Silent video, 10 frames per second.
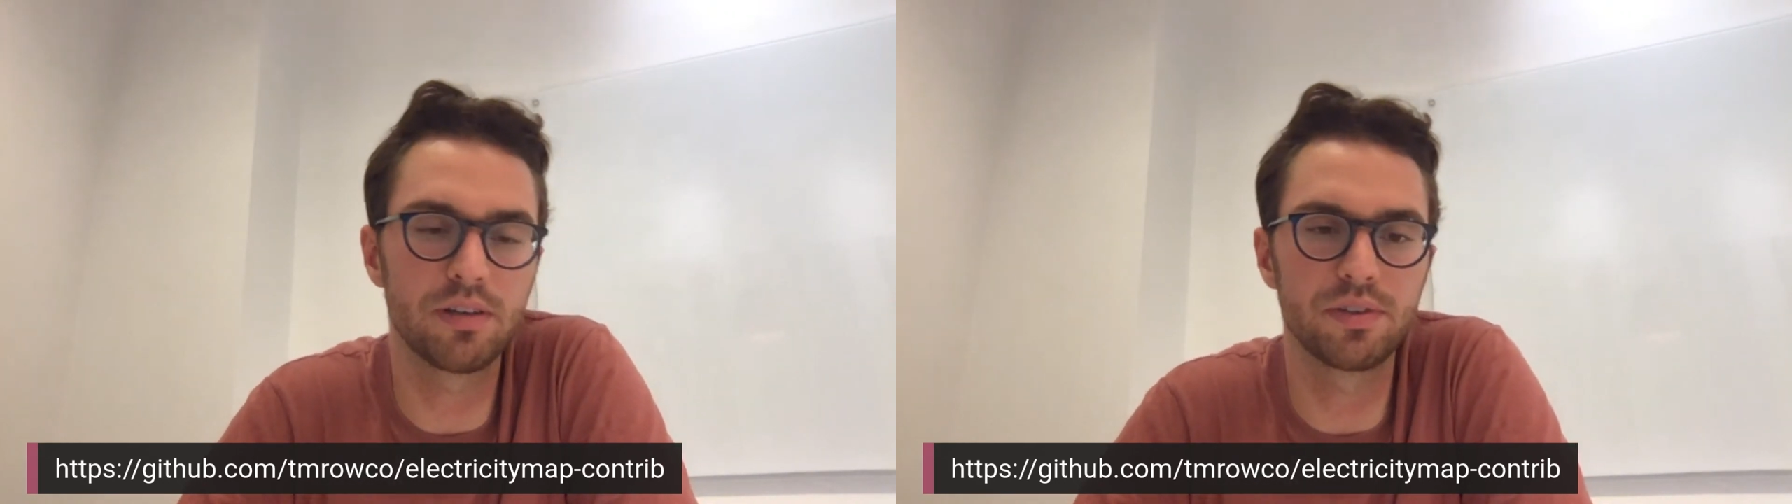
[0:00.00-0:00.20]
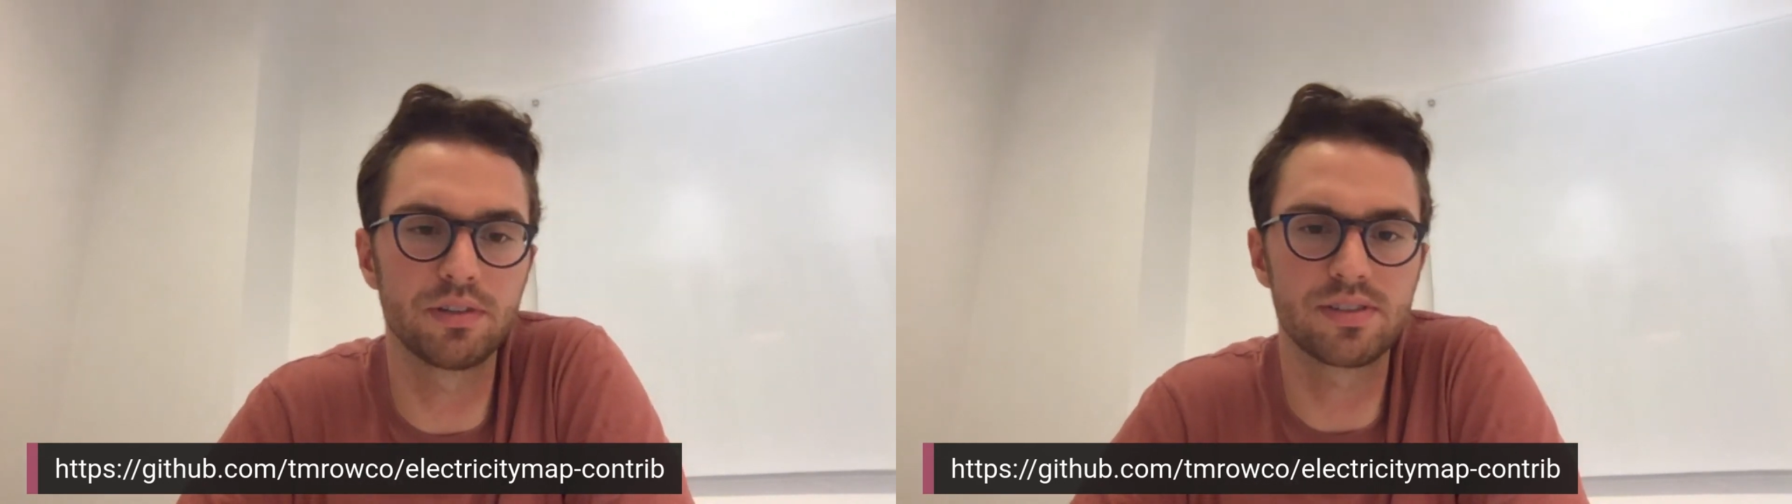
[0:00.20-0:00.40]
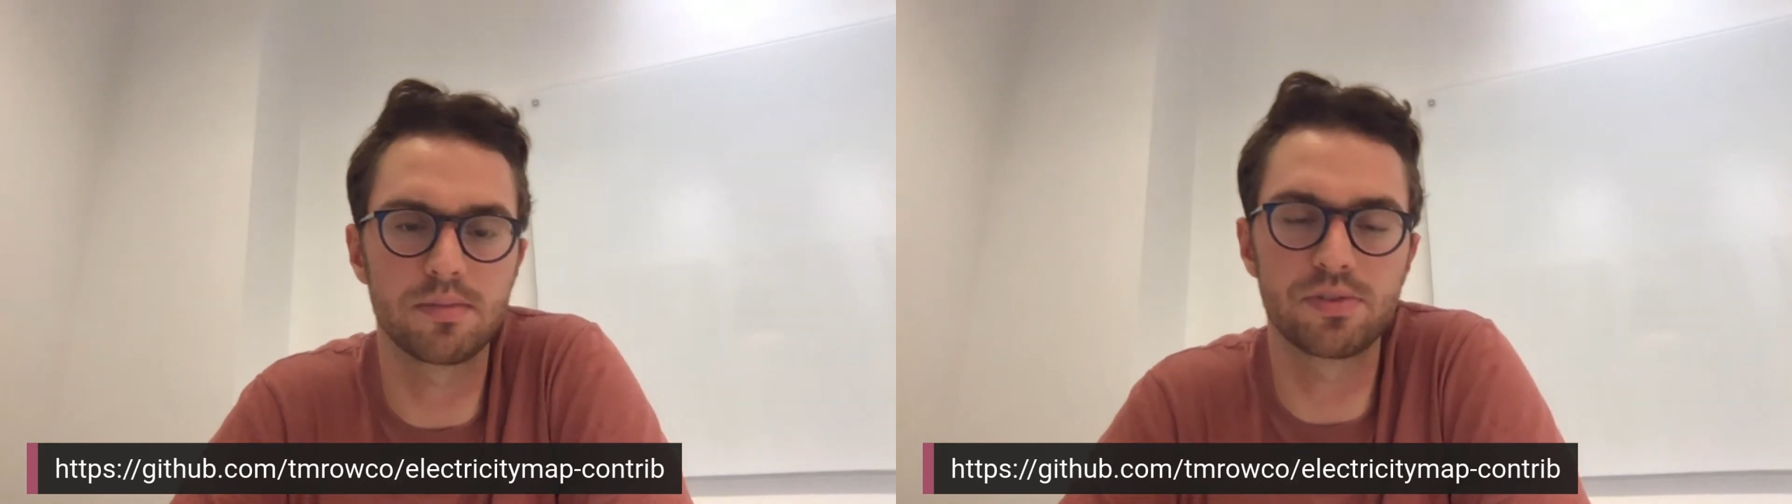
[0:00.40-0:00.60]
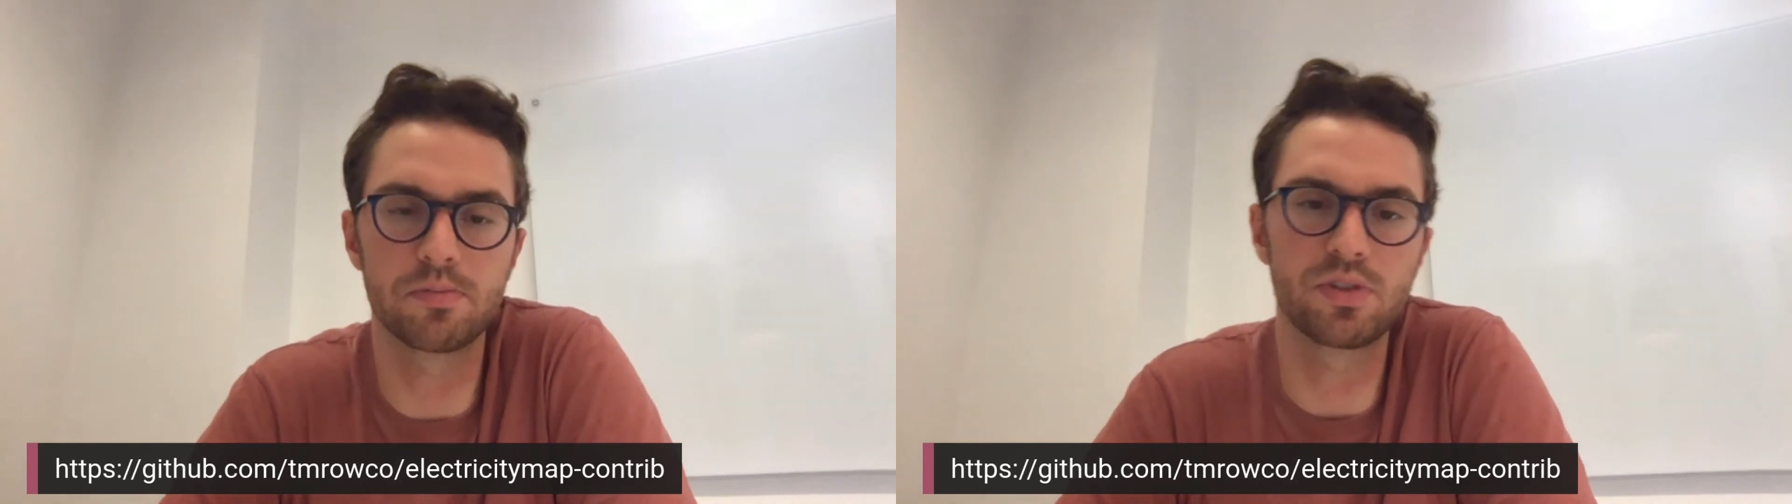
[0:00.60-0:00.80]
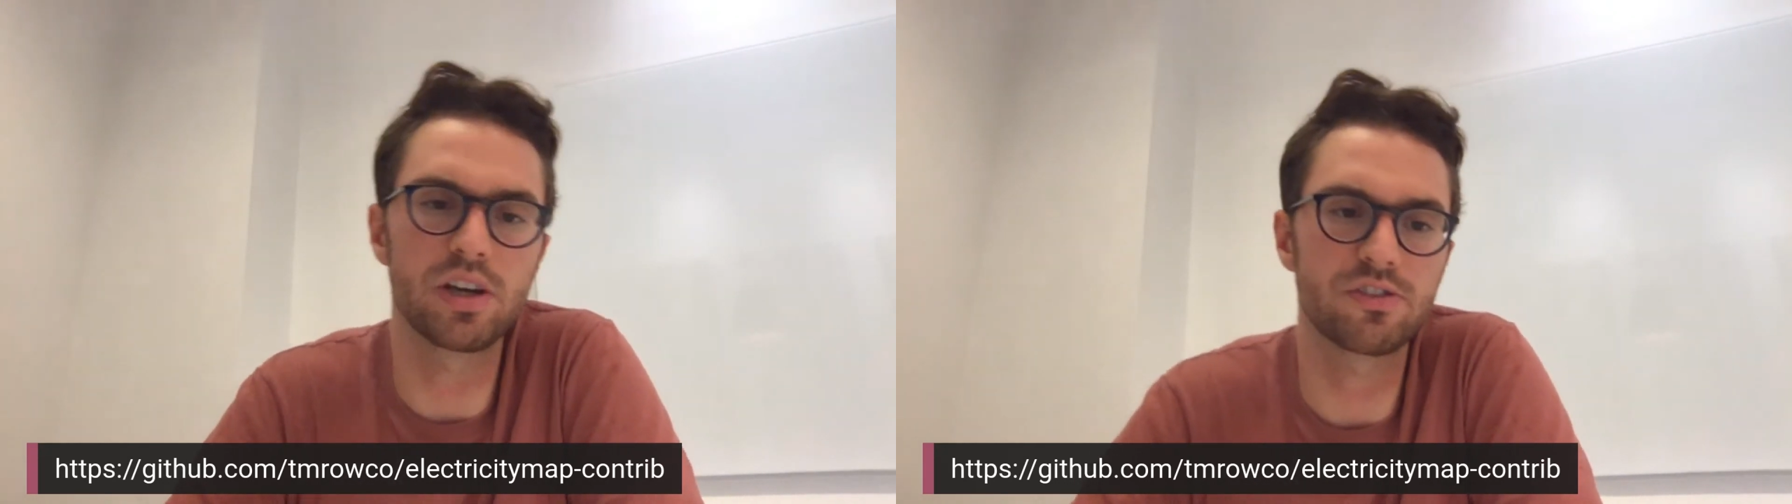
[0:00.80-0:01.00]
giving some
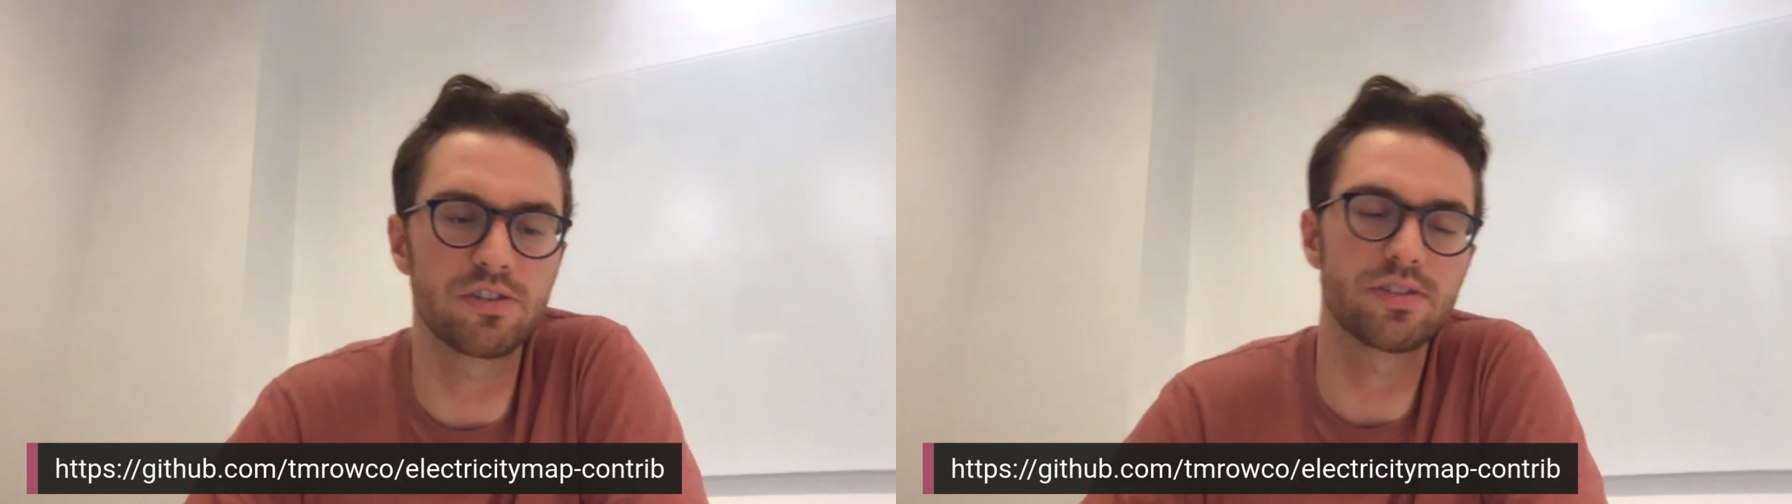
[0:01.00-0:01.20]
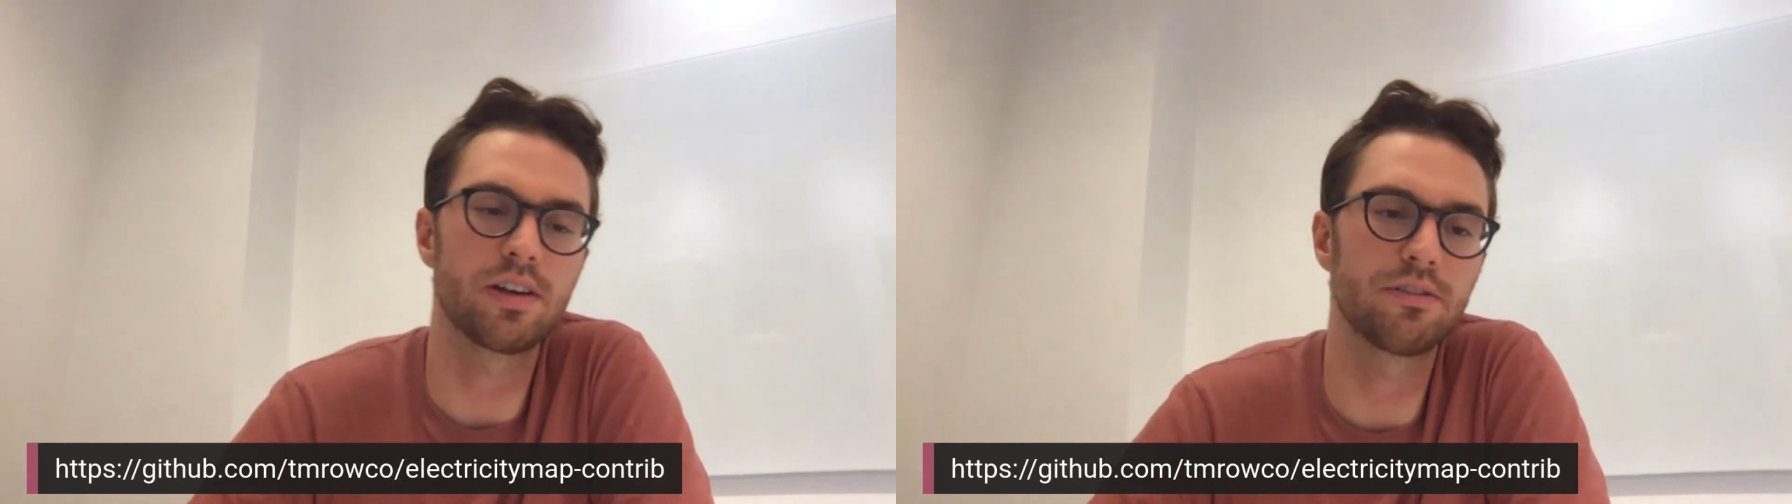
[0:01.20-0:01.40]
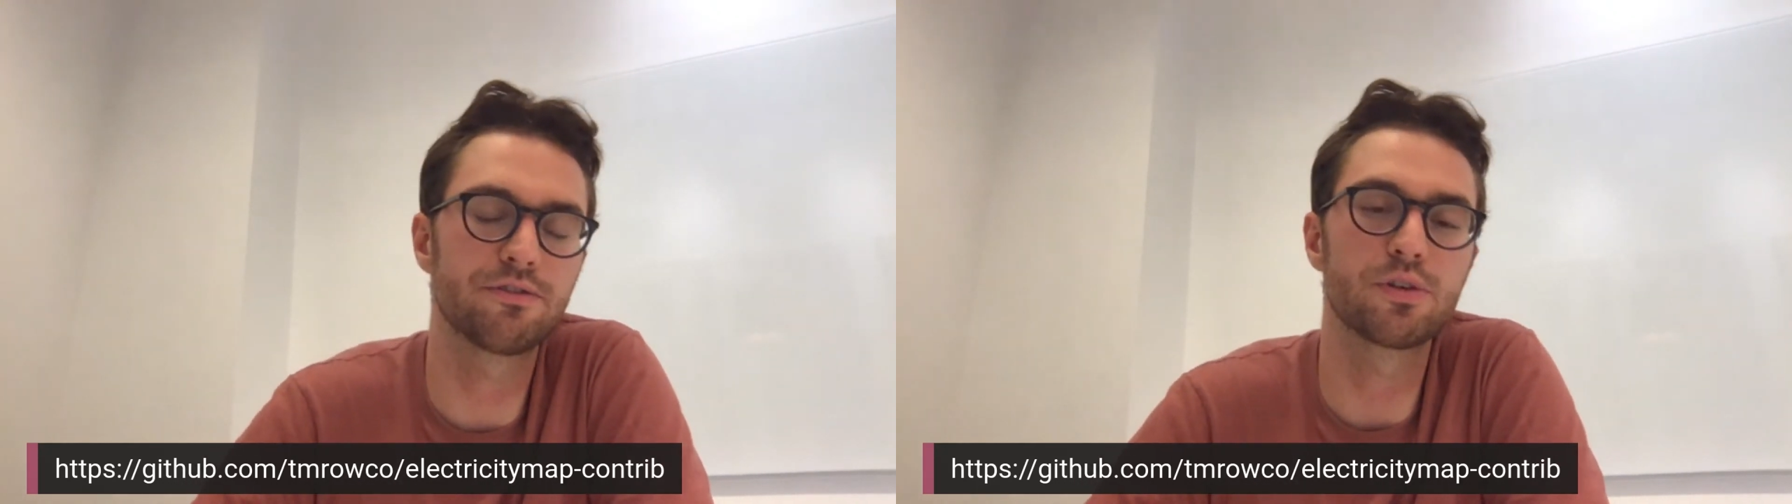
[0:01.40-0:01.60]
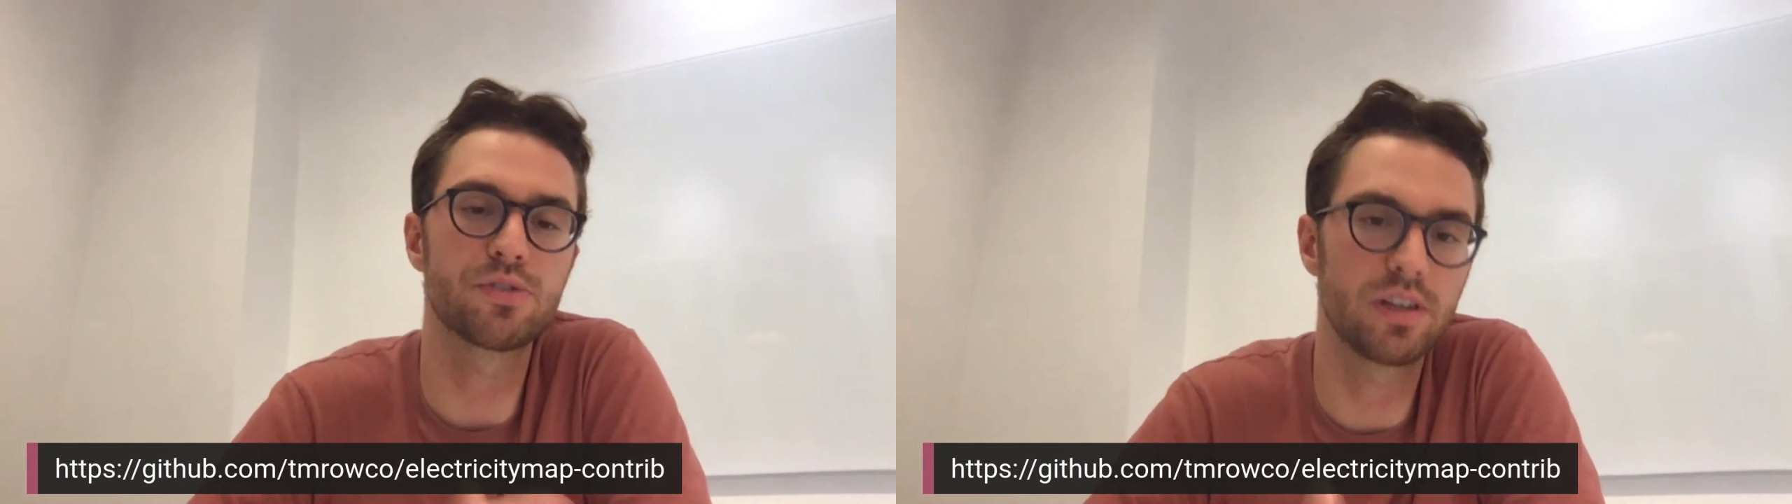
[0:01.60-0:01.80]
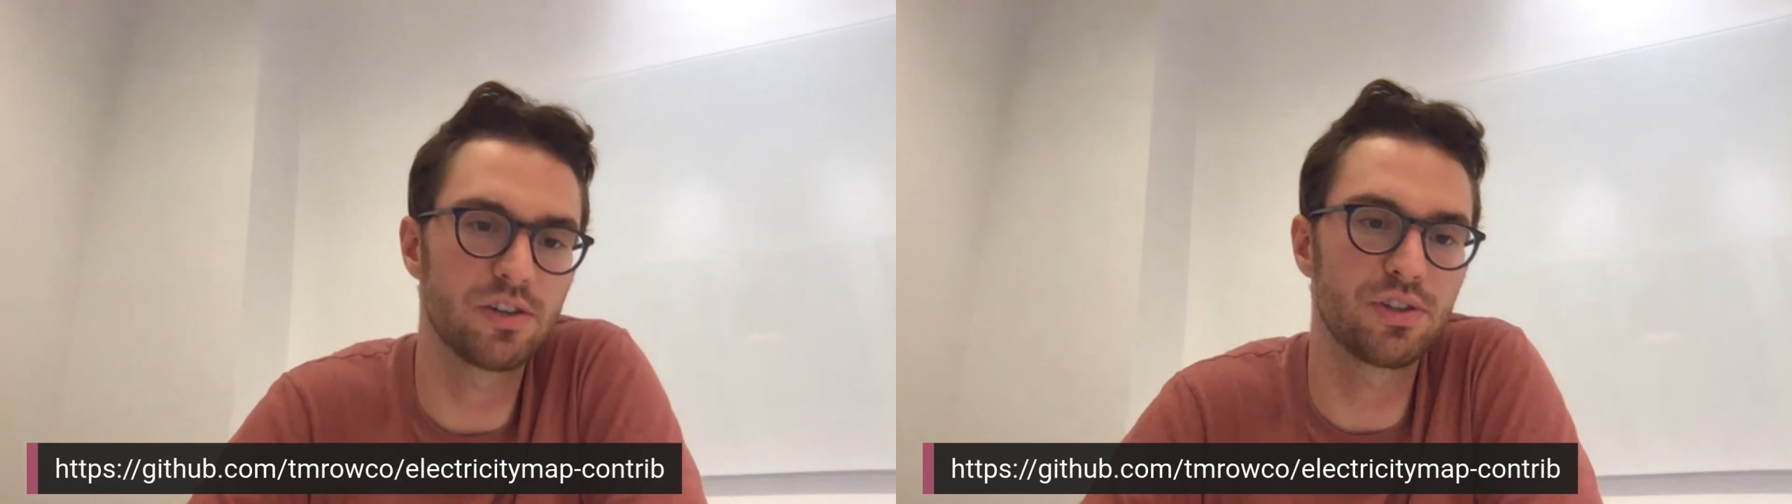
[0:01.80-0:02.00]
suggestions on
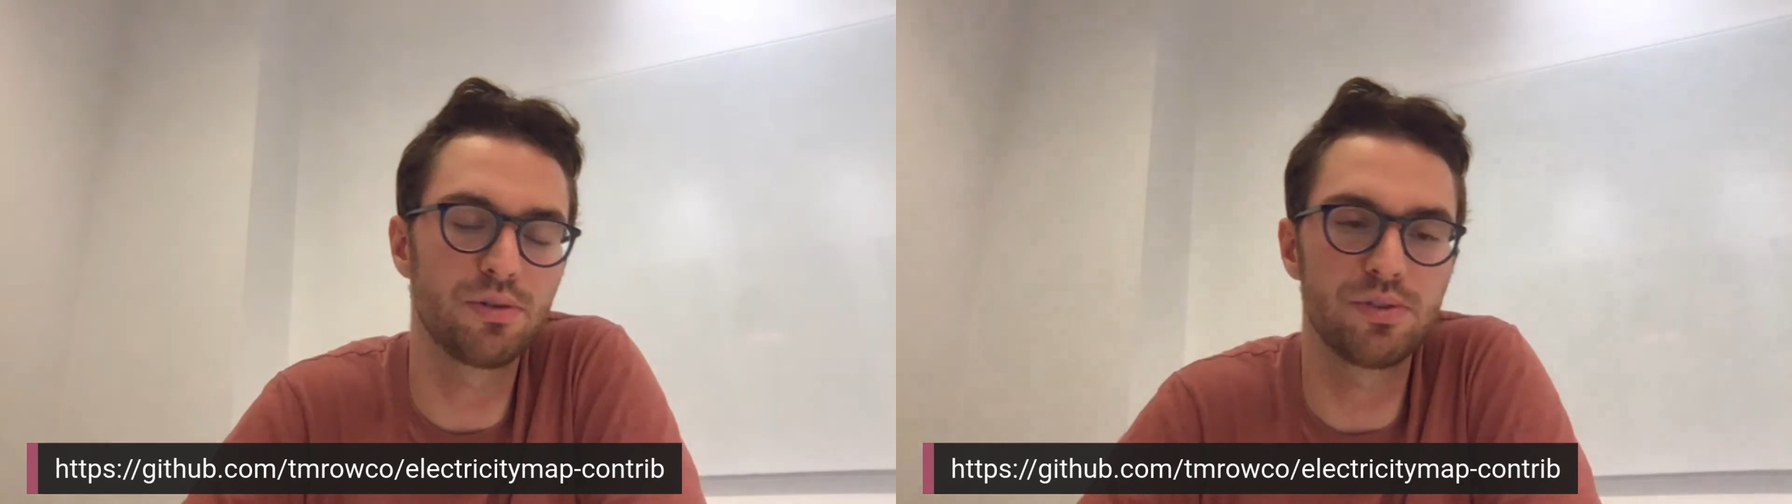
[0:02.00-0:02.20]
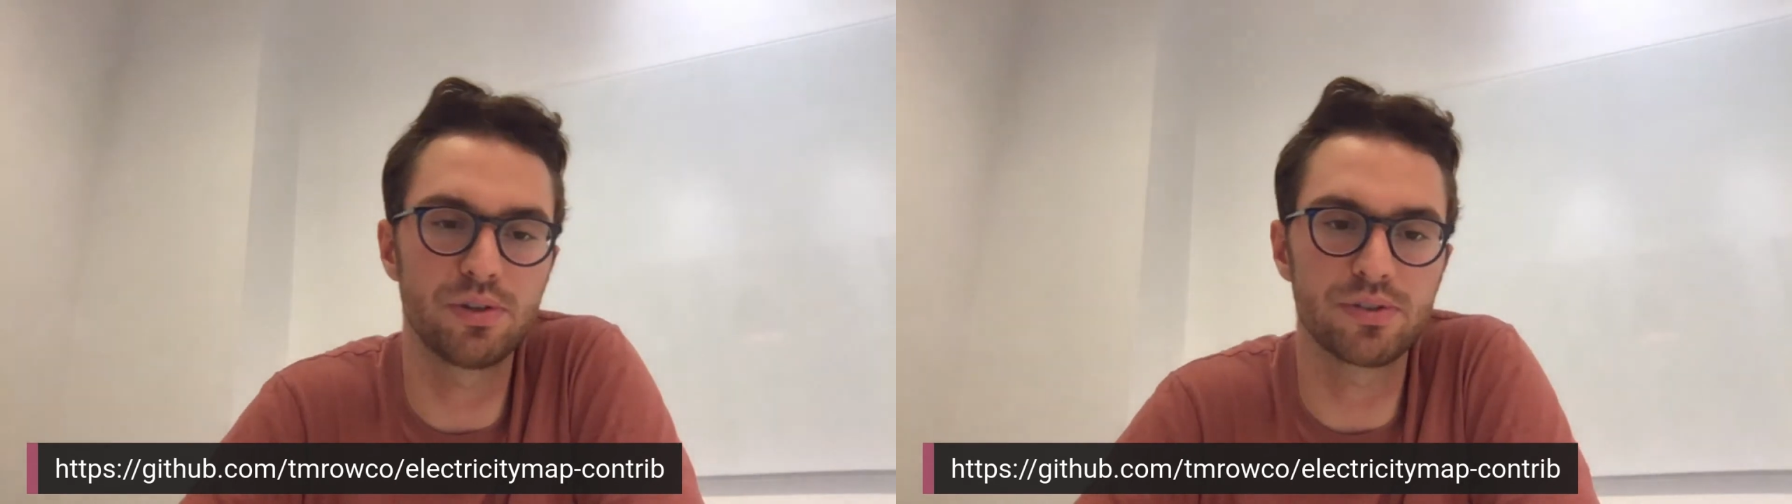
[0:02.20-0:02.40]
first issues.